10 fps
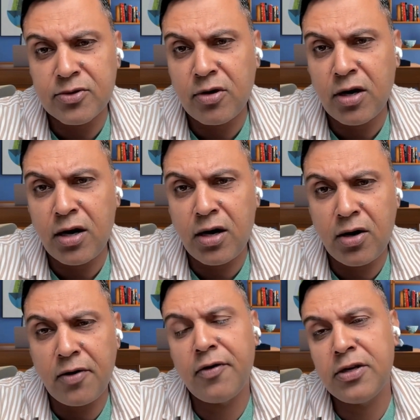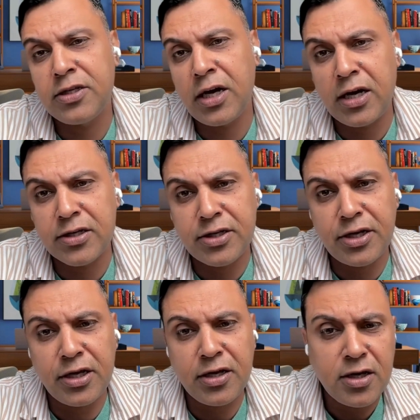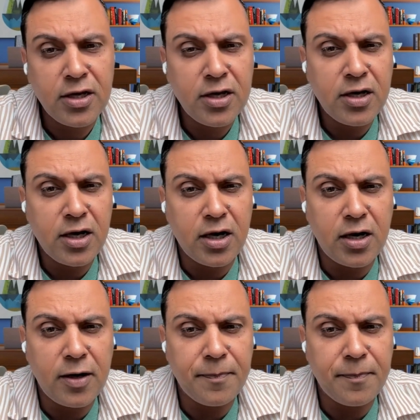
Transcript: So, the RCT uh,